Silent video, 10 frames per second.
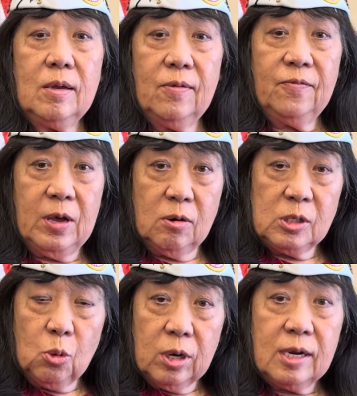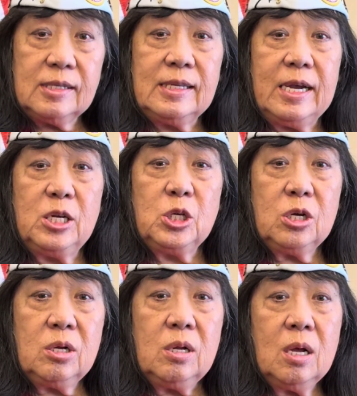veterans
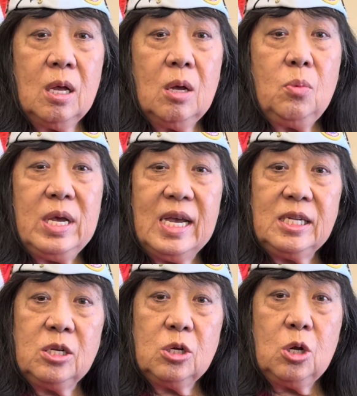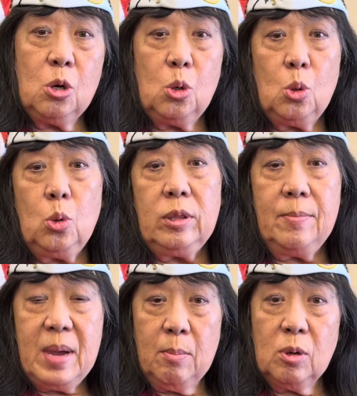organization, we get to know the
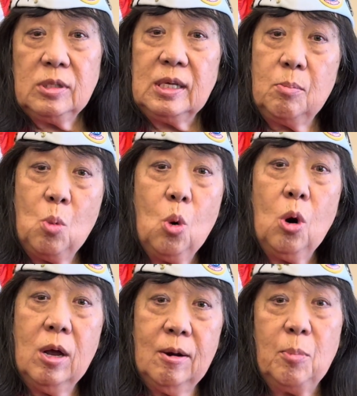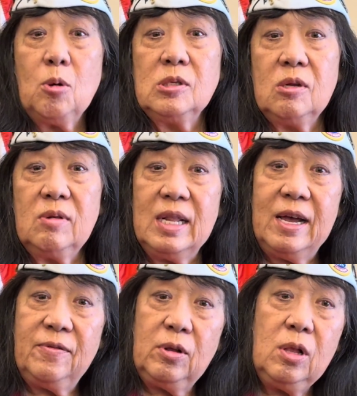members more on a personal
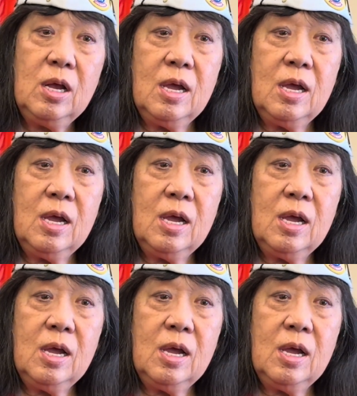level,